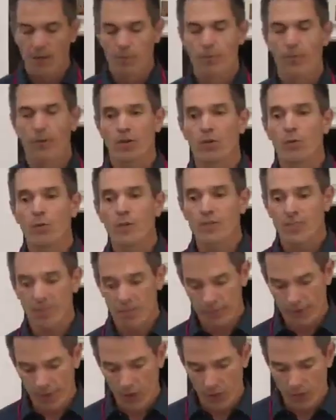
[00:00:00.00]
but always
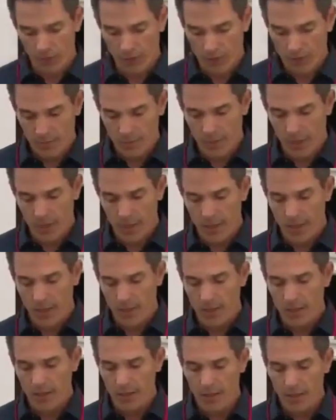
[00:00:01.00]
involved by
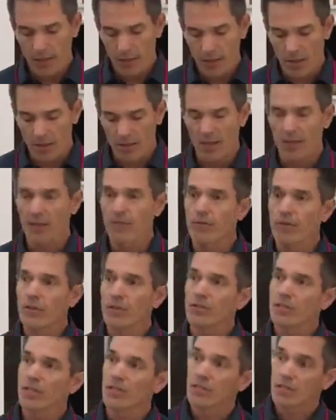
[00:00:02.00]
the
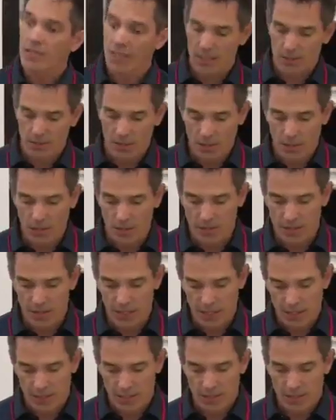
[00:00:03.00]
diverse international
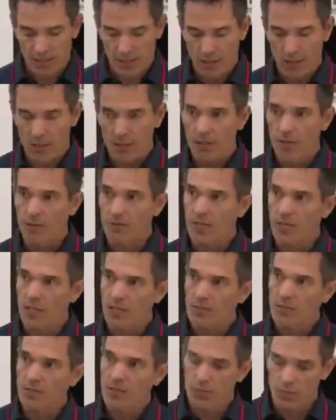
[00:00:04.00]
contexts of the
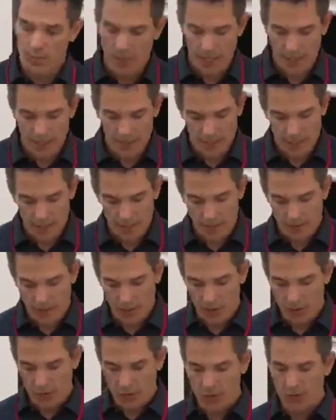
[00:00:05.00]
institutionalization of
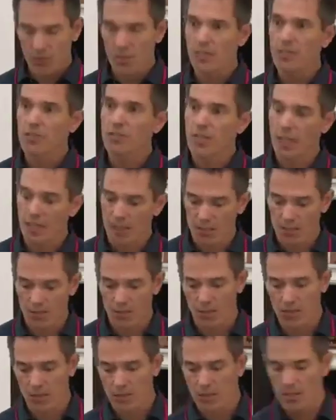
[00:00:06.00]
cultural studies, gender
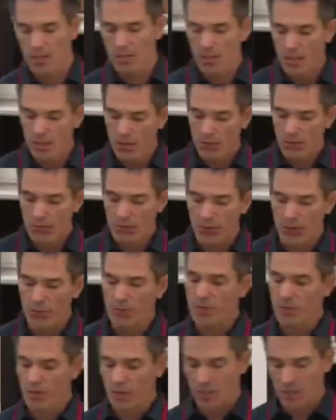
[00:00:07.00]
studies, film
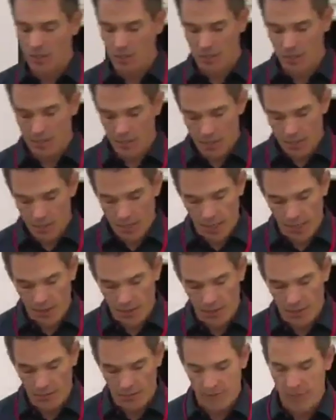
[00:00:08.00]
studies, and
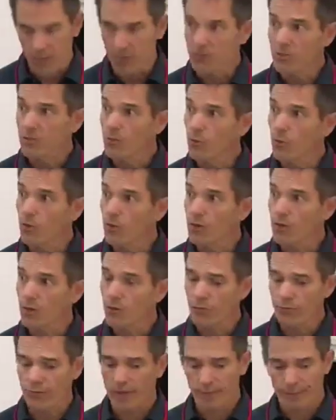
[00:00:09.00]
other fields the world
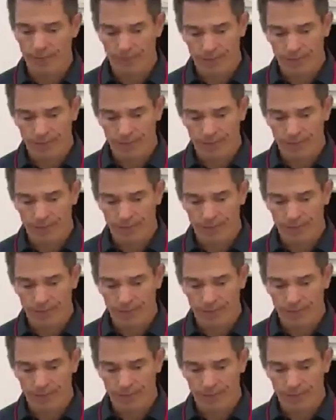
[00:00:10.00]
over.